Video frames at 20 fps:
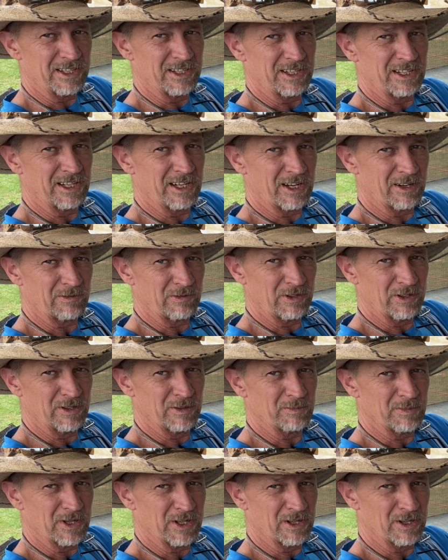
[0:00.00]
and then I
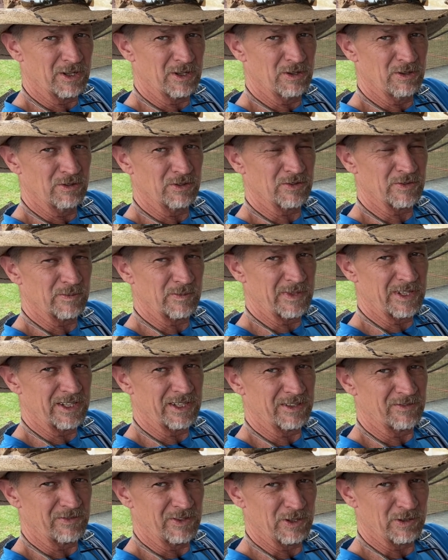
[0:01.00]
run my hose from
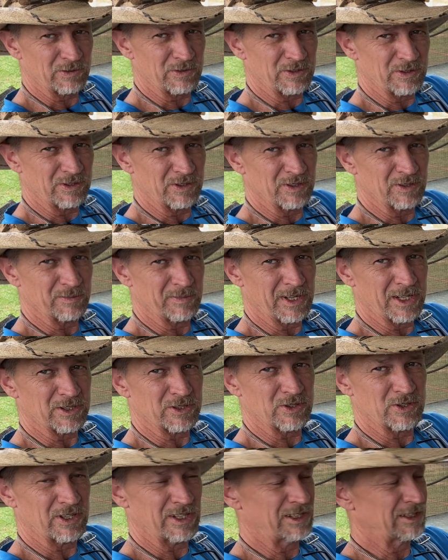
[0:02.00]
that filter to my
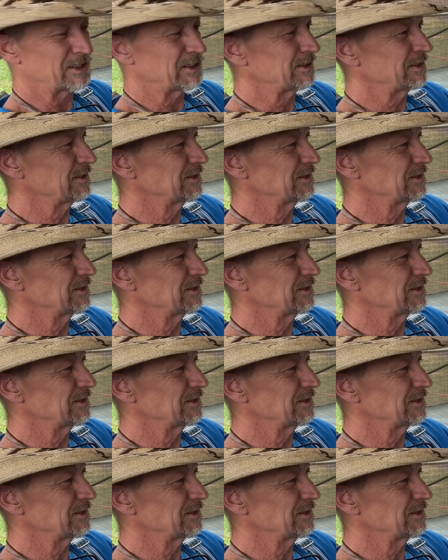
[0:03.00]
trailer.